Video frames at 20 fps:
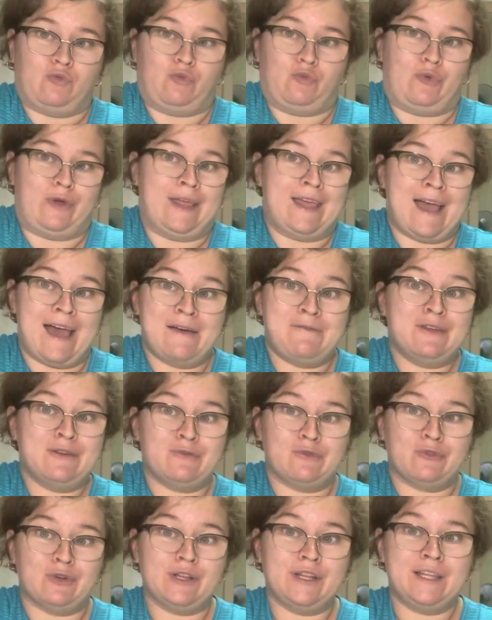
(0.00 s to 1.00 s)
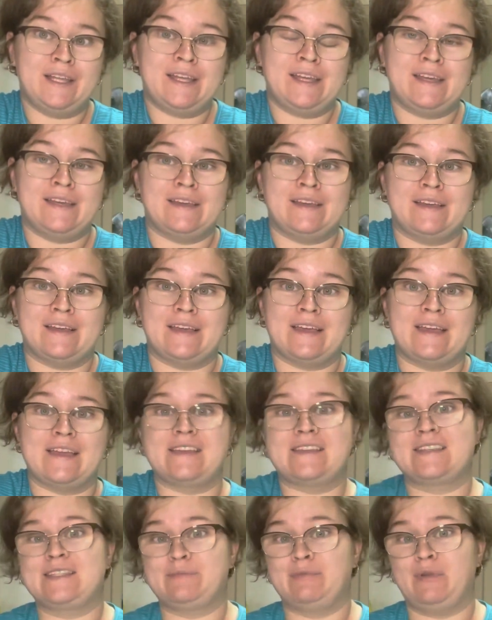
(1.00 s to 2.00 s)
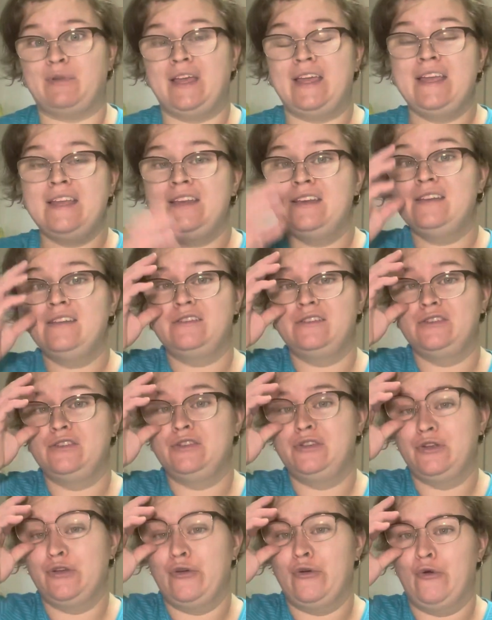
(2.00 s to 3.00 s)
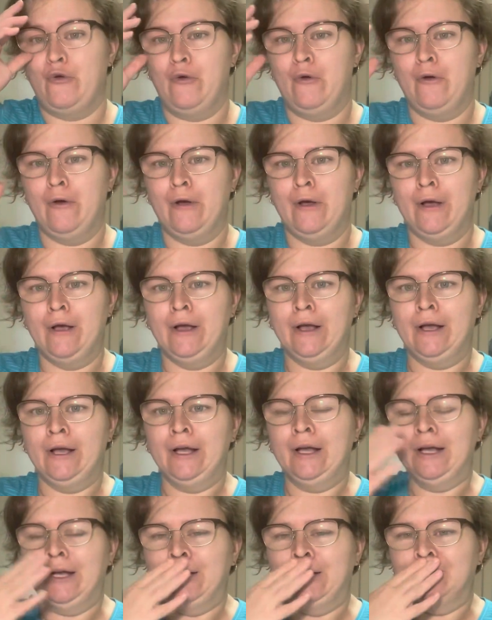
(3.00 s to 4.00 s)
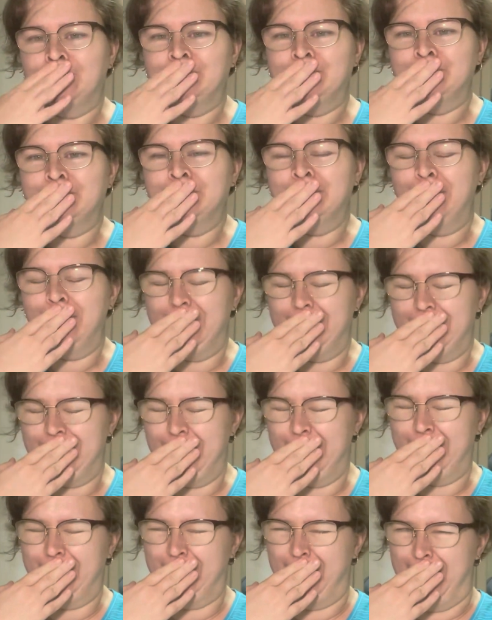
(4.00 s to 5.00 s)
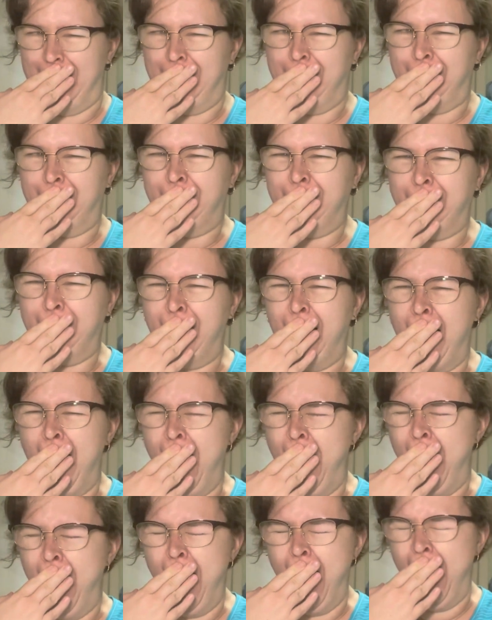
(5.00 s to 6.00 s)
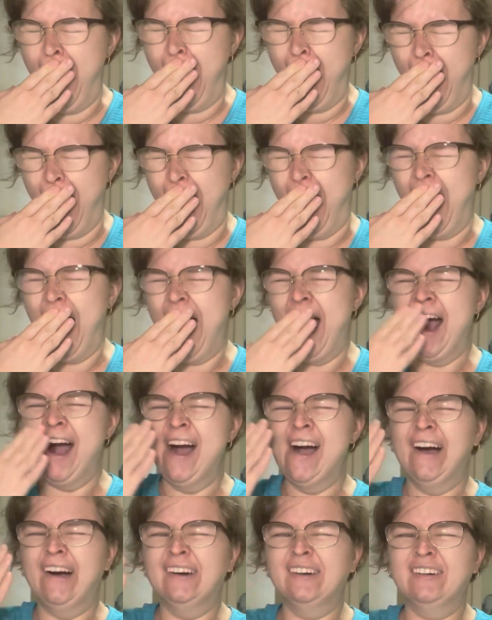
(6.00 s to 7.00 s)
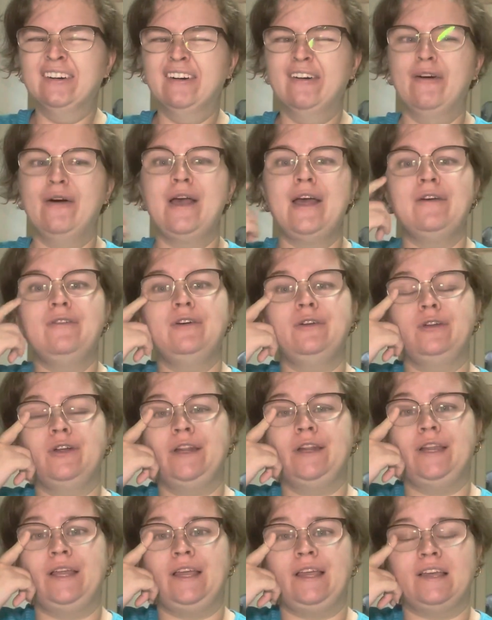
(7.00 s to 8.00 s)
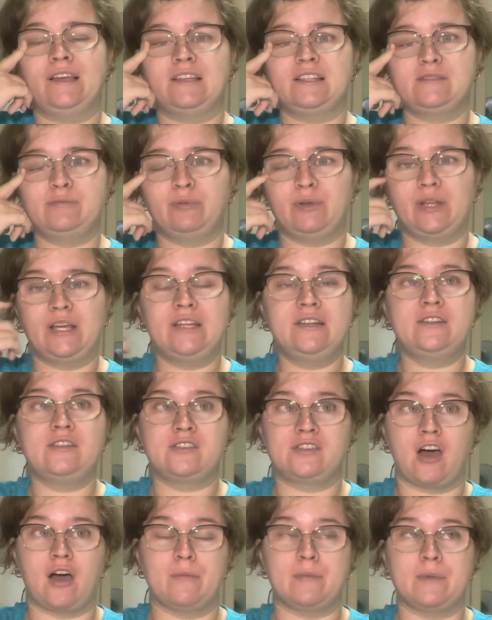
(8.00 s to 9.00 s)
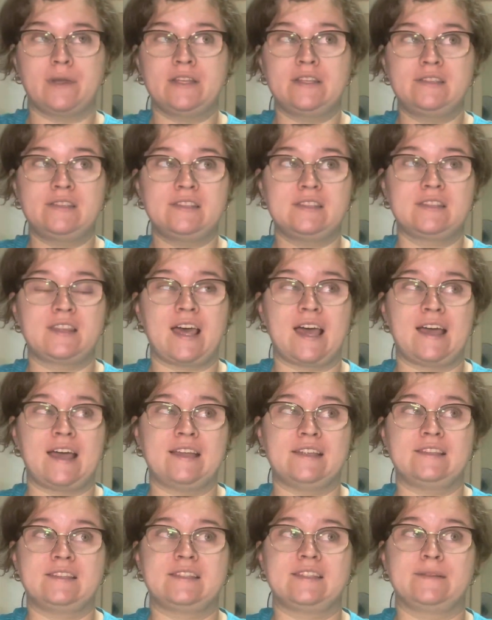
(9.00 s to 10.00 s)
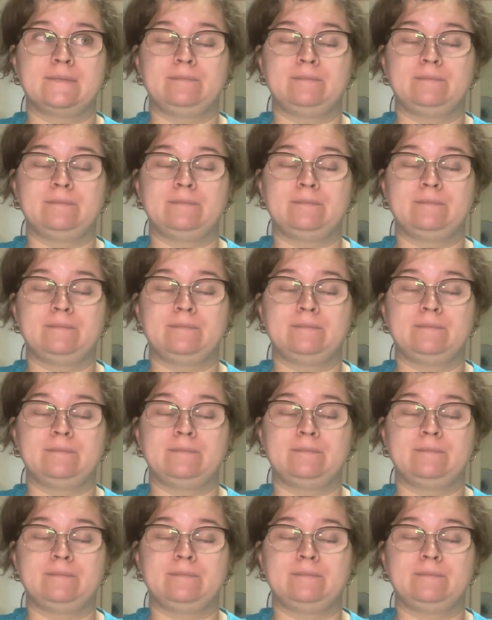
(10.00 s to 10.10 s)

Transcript: we haven't really explained to excuse me Hmm. we haven't really explained to Thomas that